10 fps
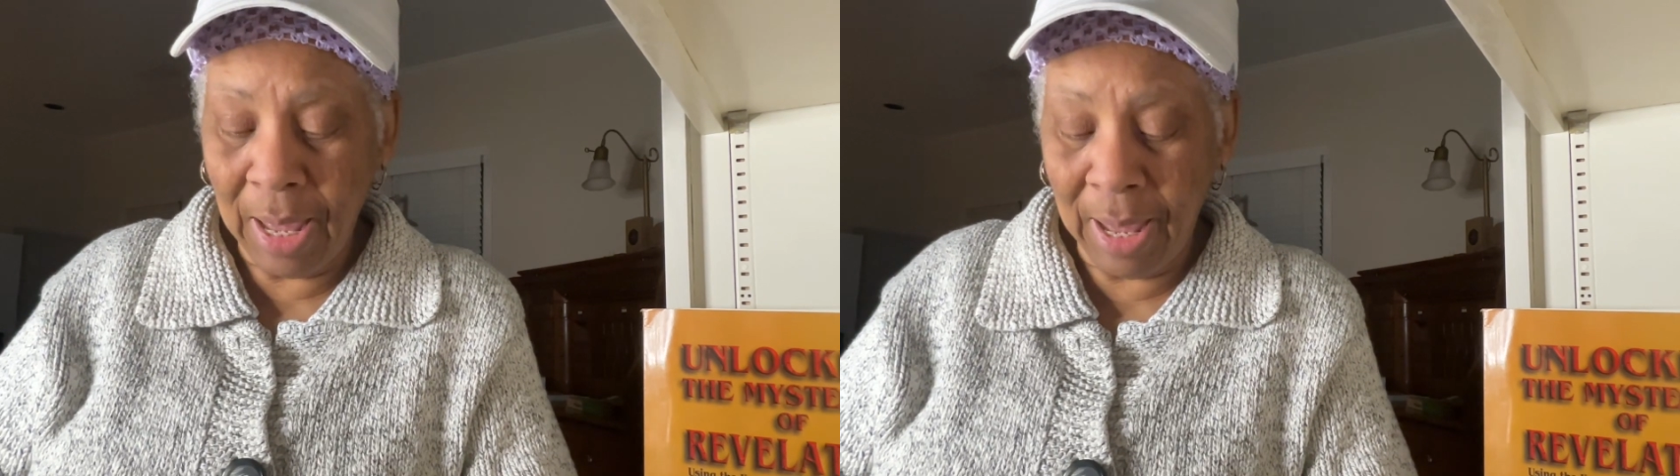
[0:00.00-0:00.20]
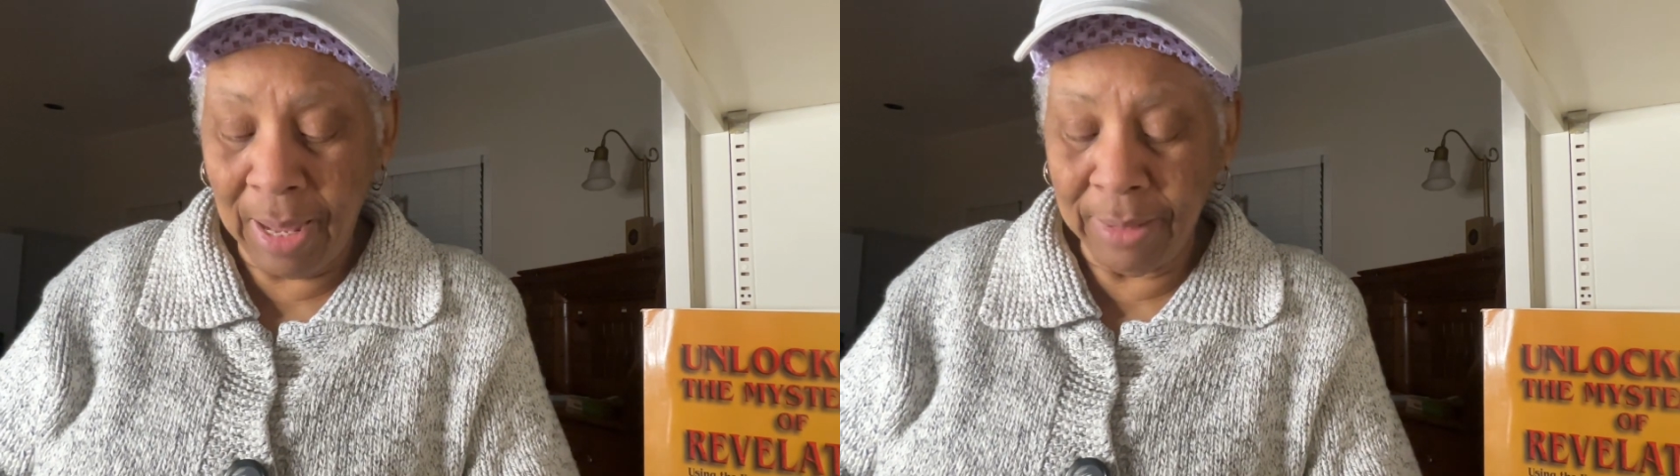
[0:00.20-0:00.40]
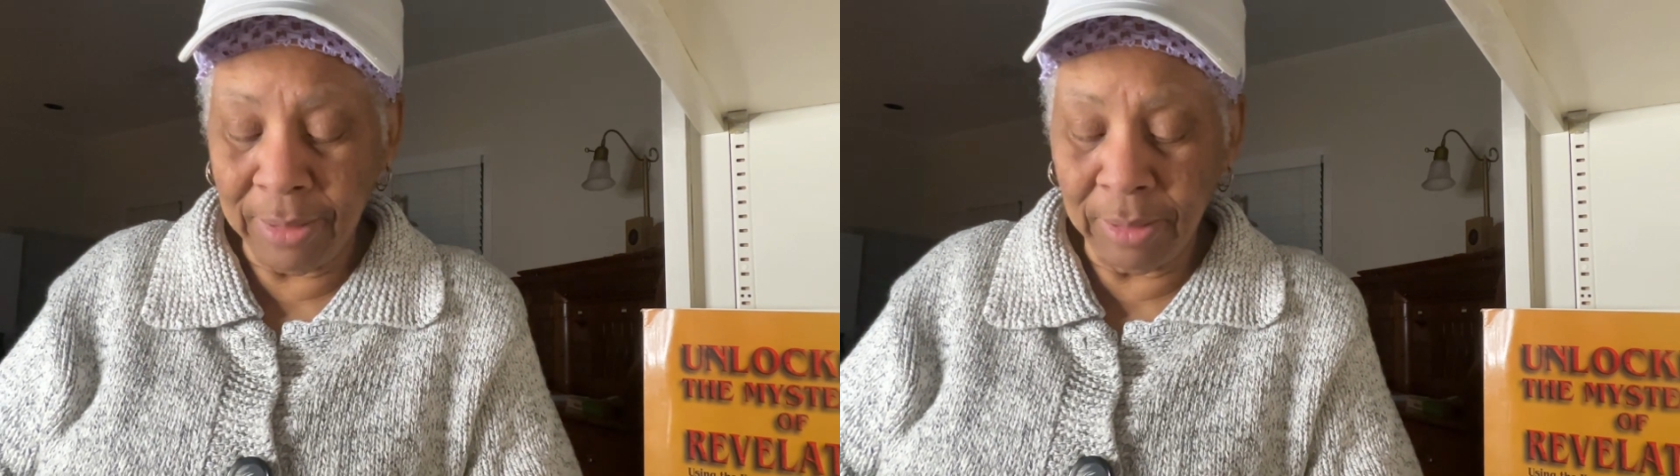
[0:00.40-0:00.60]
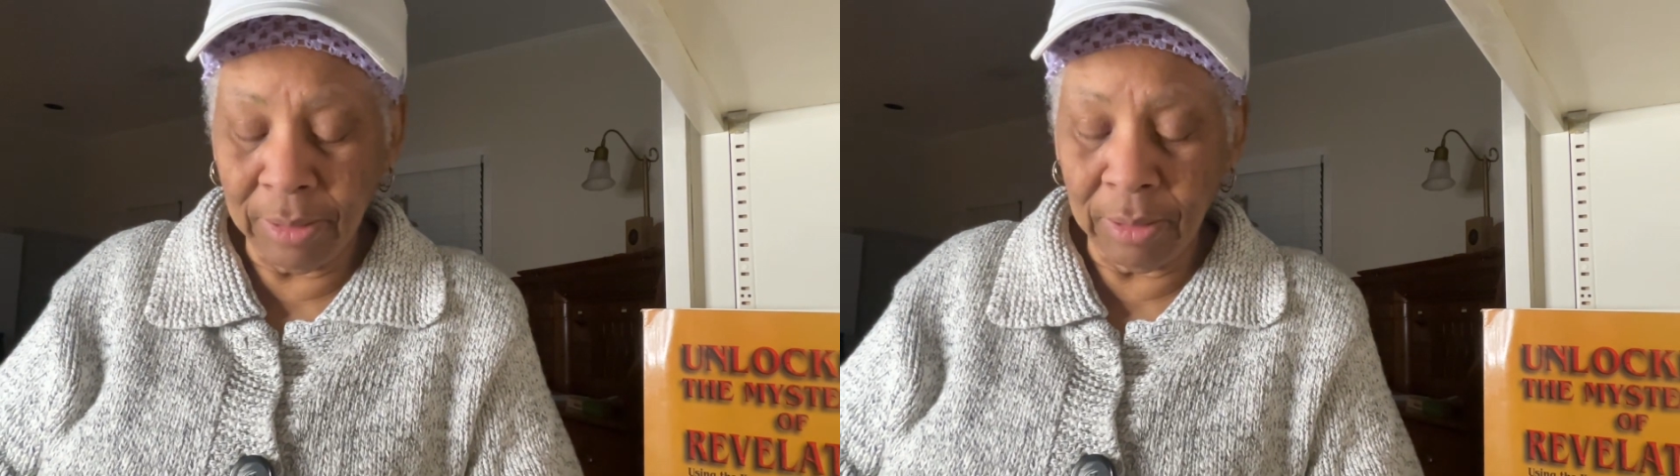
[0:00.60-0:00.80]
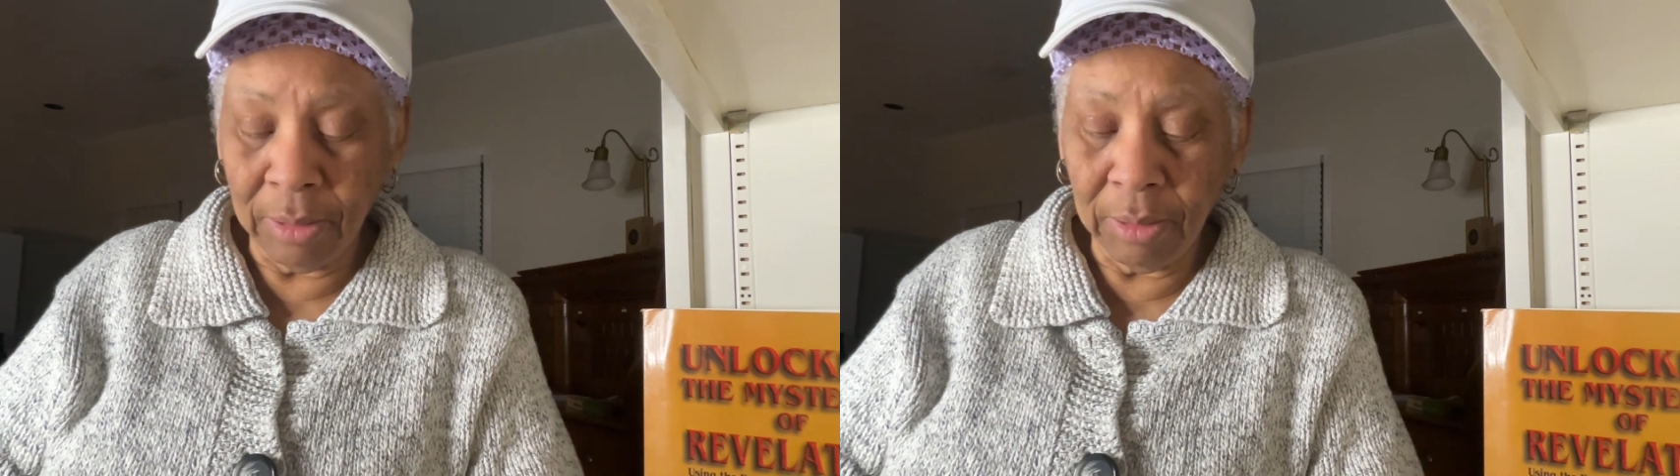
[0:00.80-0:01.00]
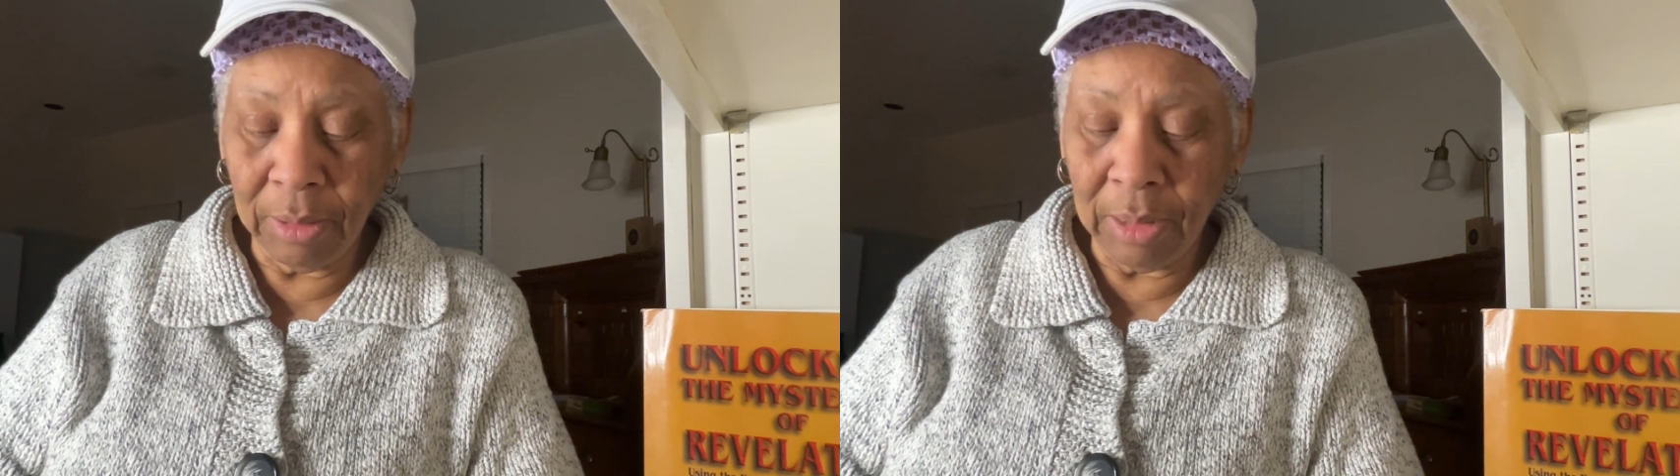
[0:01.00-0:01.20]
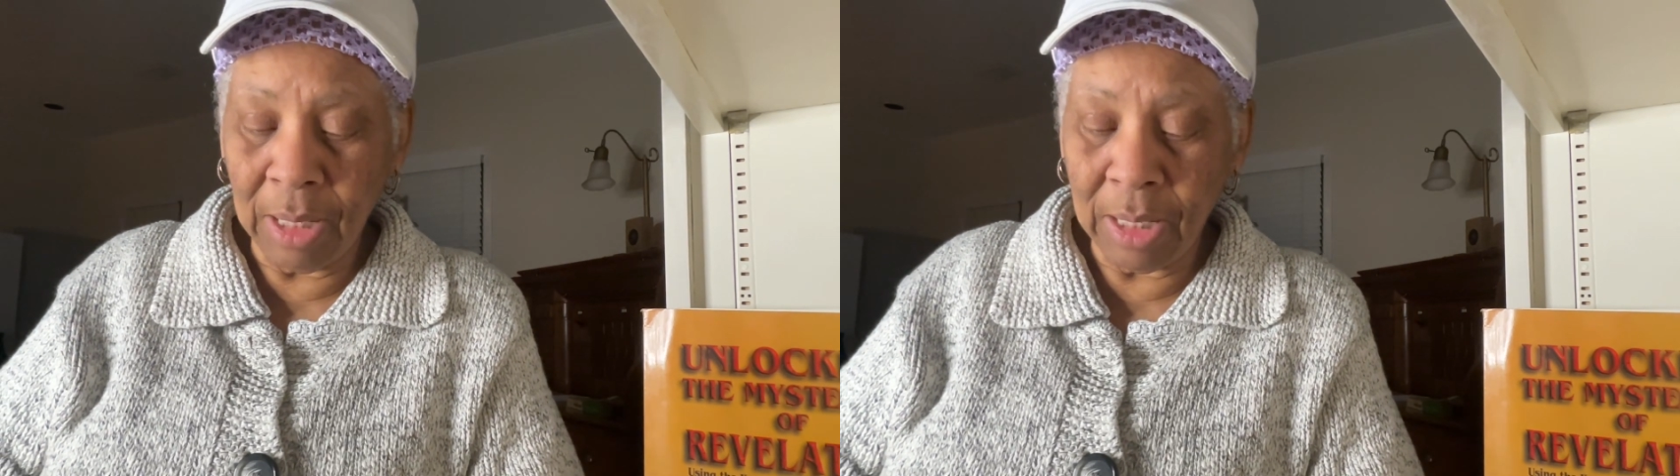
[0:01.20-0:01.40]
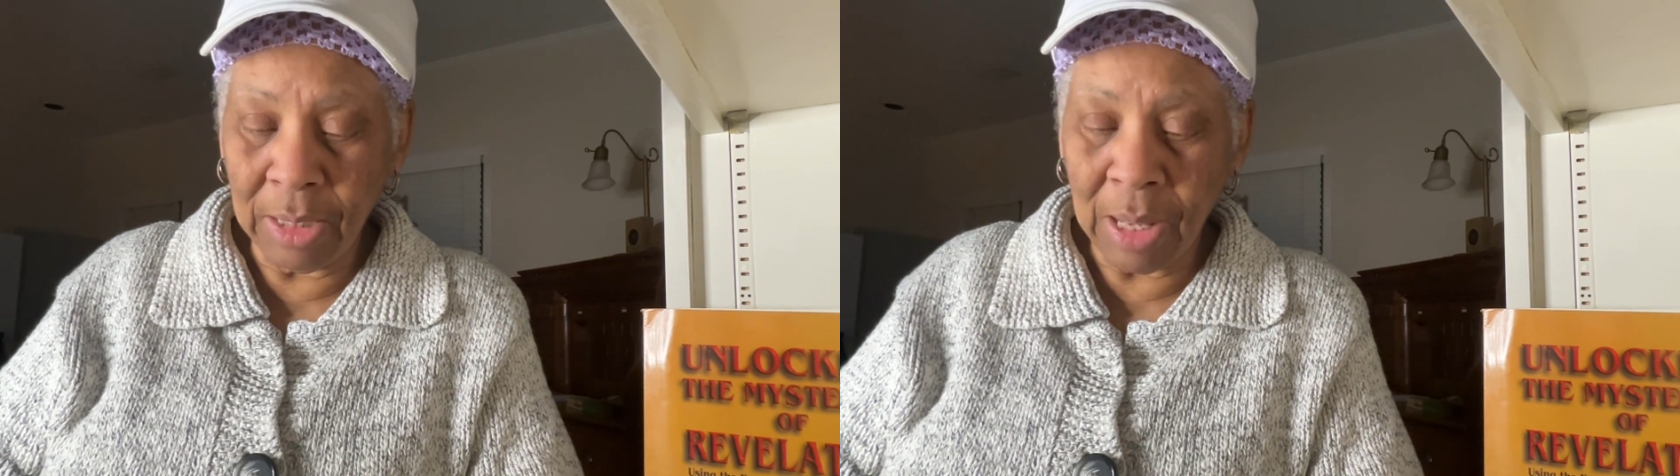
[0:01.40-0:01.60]
And uh,
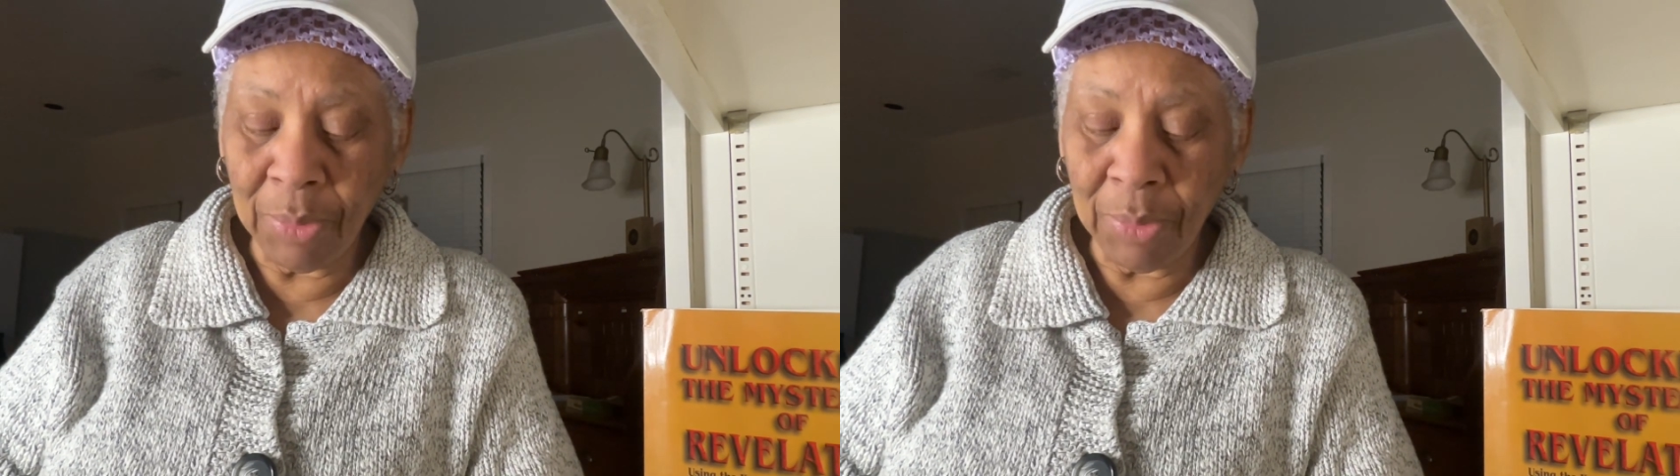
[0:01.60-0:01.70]
I'm